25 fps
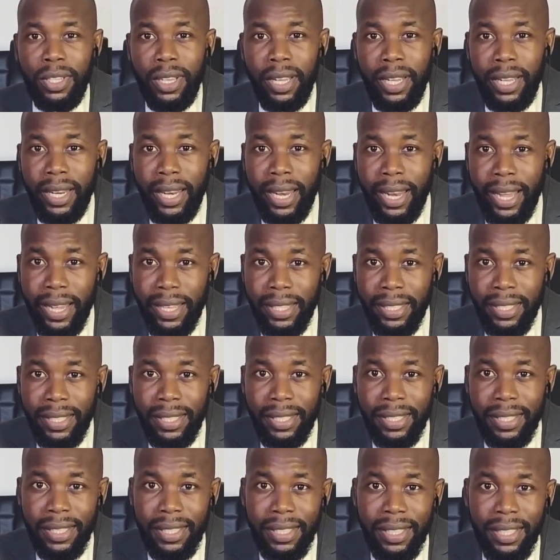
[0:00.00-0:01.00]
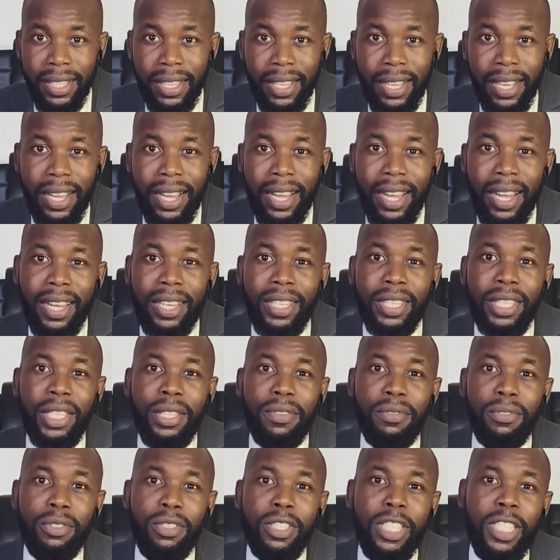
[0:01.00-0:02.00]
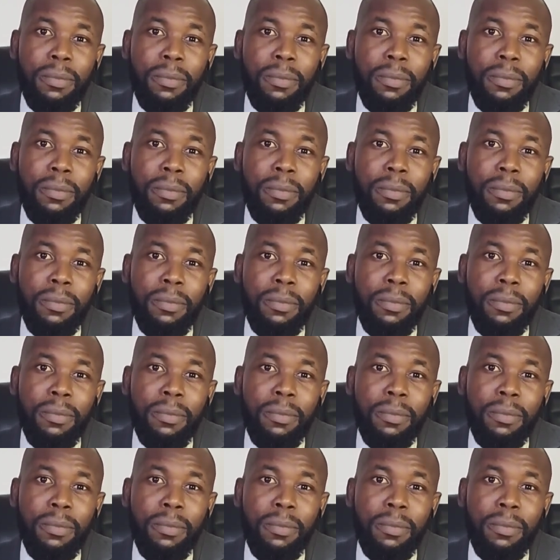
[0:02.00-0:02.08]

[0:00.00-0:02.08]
the headlines and give you the